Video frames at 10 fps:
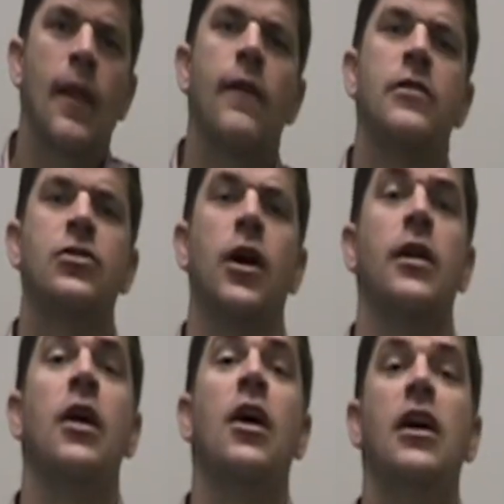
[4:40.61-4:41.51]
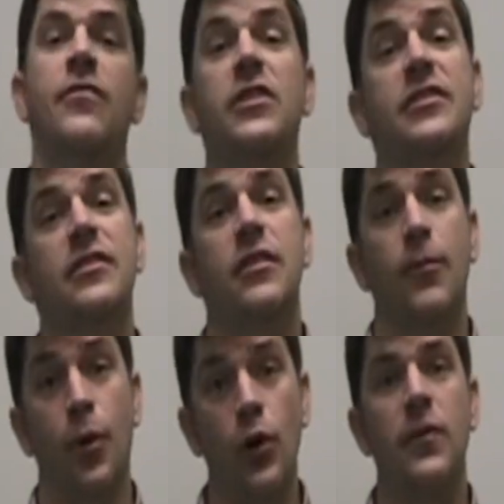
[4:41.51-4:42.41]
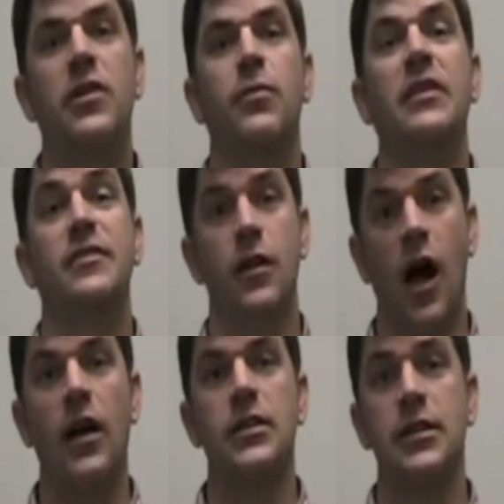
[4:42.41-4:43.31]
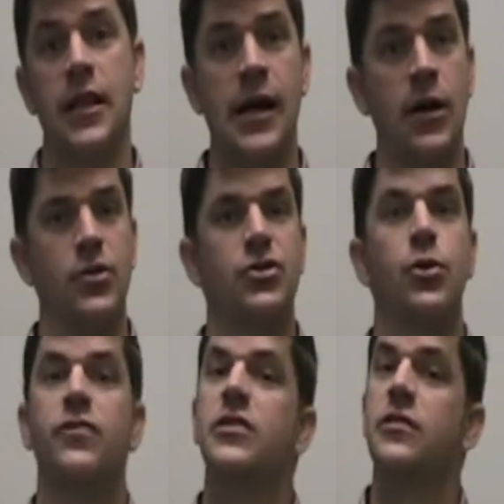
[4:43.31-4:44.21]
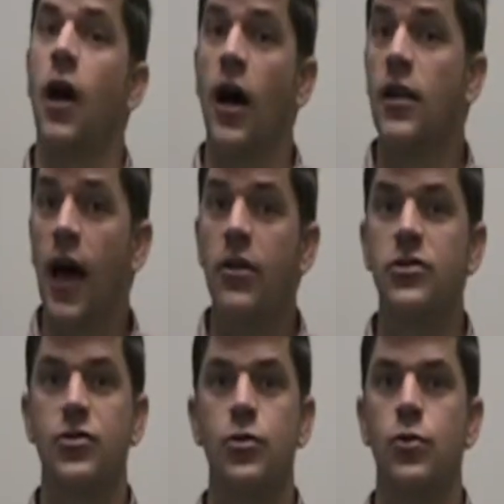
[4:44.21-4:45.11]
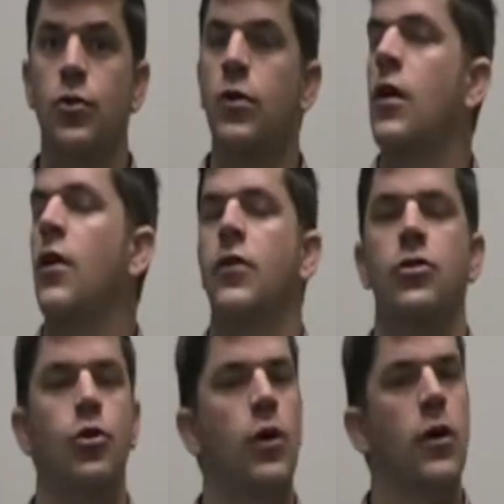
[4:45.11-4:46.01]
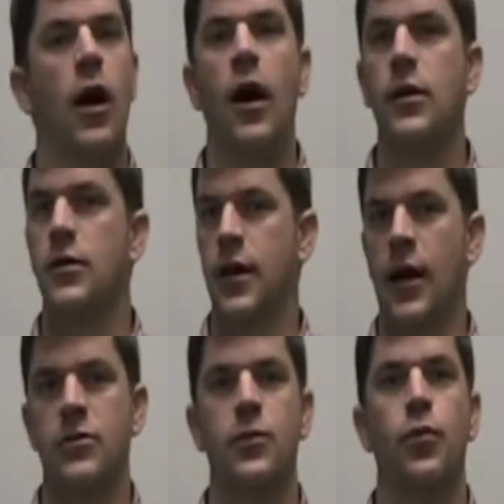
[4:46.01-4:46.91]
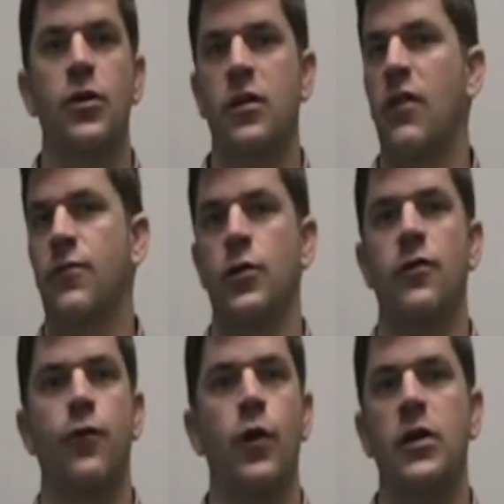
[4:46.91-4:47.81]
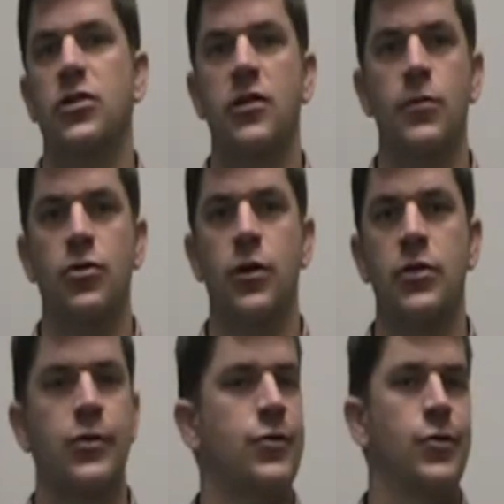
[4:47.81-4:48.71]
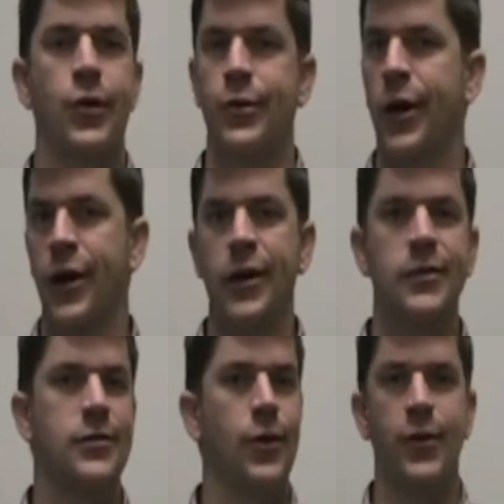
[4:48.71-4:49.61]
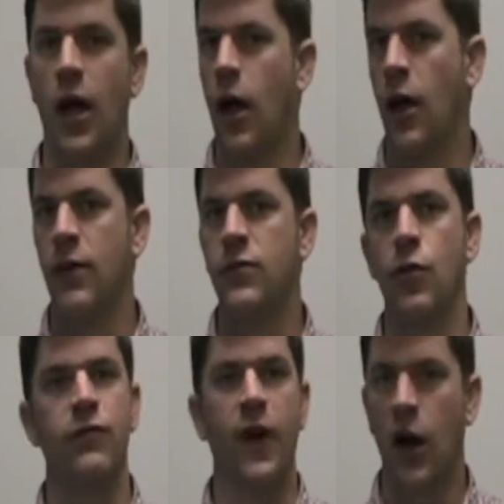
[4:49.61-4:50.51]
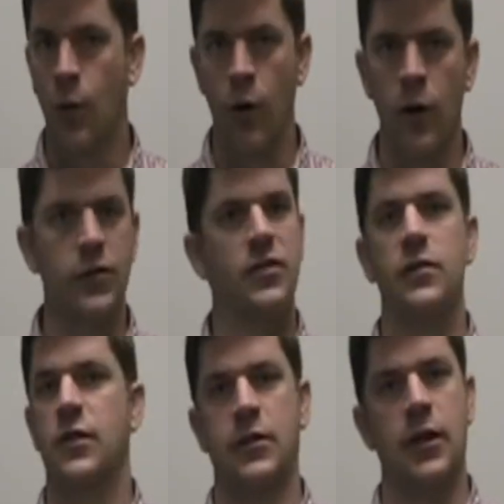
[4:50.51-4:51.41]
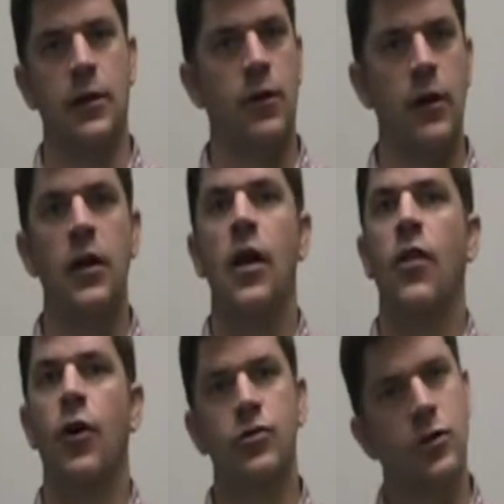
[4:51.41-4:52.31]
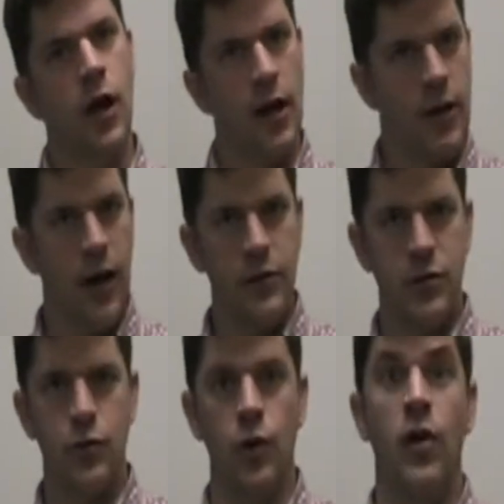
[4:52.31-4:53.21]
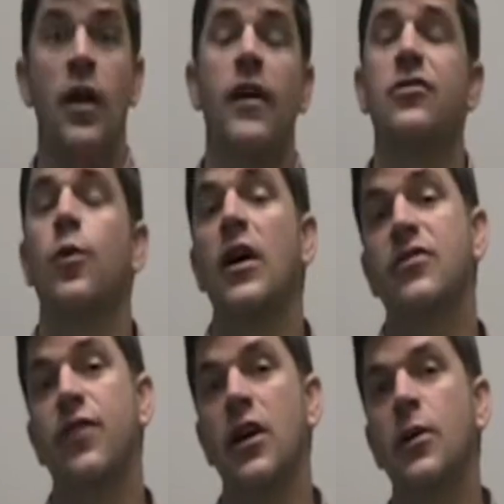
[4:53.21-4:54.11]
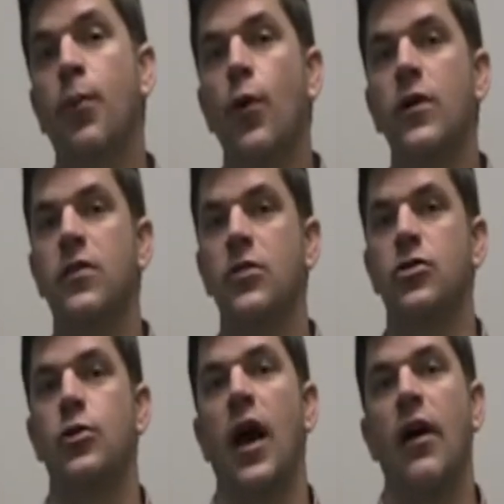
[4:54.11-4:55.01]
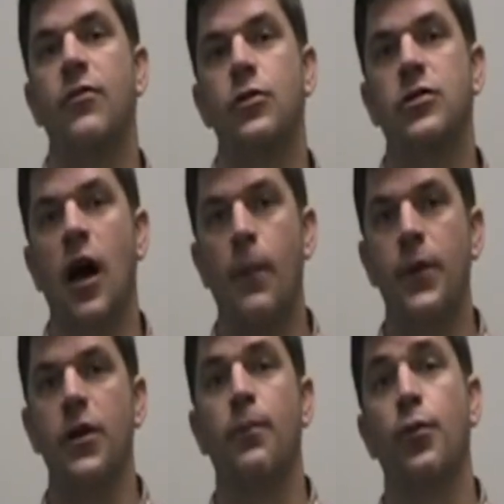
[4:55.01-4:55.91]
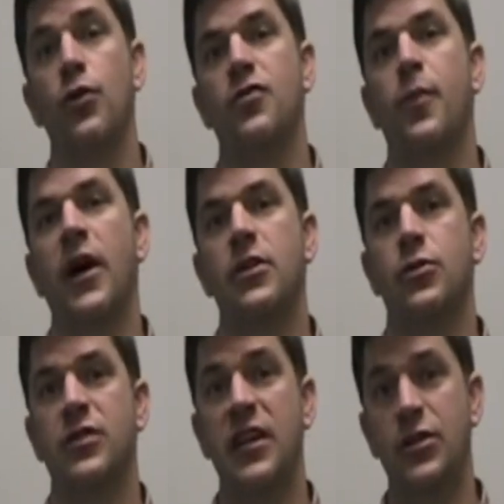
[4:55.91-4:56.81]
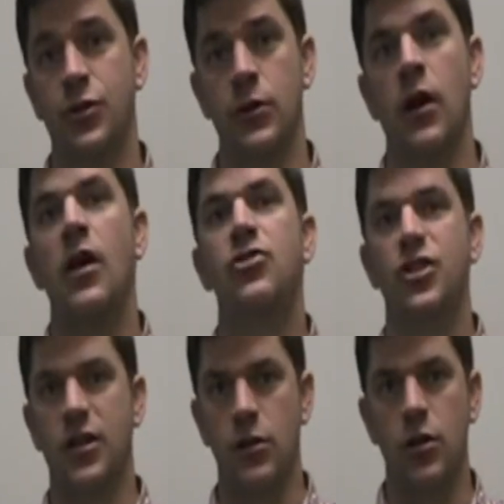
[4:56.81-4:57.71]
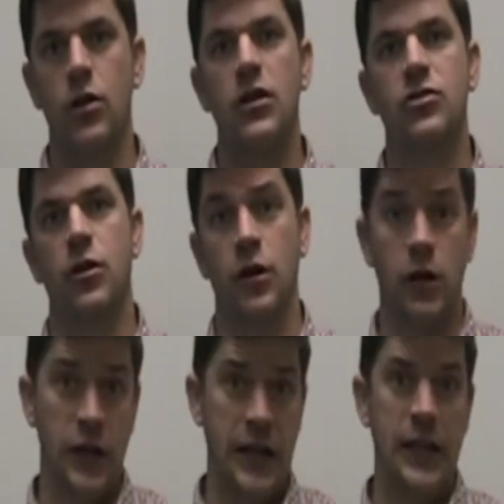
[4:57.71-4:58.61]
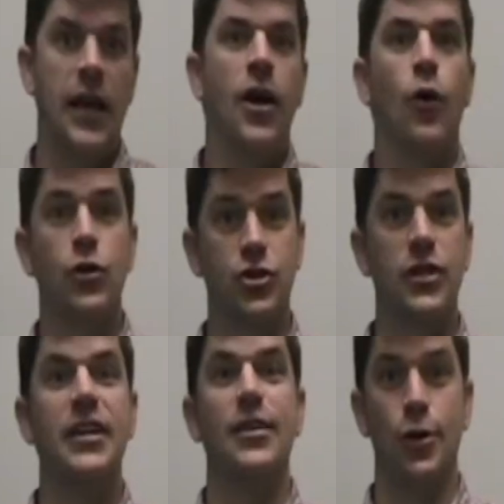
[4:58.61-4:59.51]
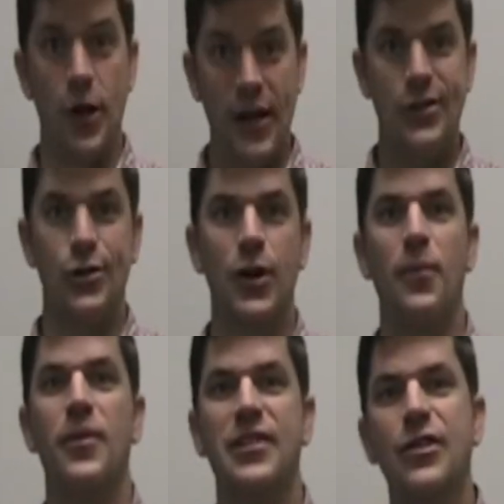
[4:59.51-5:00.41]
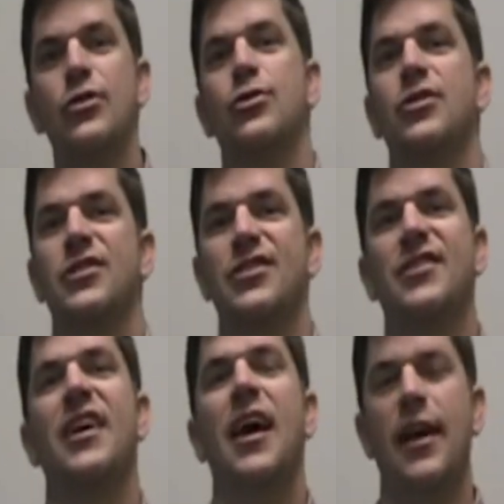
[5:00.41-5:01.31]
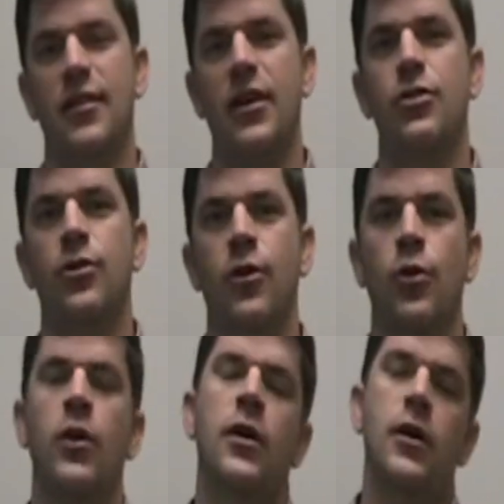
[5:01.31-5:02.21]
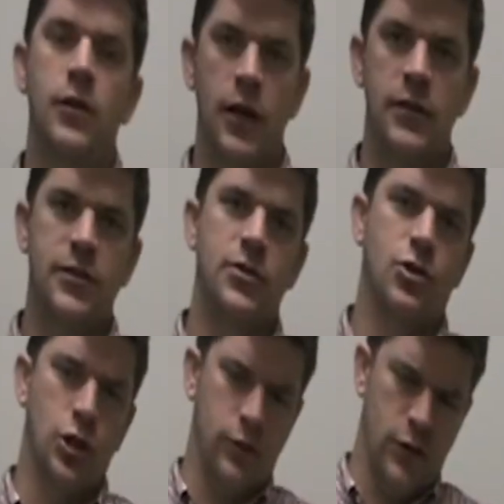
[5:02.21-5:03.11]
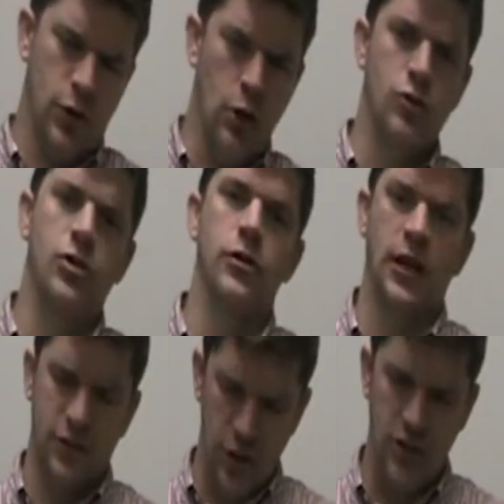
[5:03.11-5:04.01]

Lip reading: That's right. If it's the prohibited means not allowed. So if it's not allowed at school, then you are not allowed to bring that for your 4-H demonstration. So no guns, no knives, no fireworks, things like that. Okay, those are not allowed at school. That's why it's very important that you have your topic approved by your teacher. She can look at or he or she can look at your material list and let you know, yes, Stephen, that's an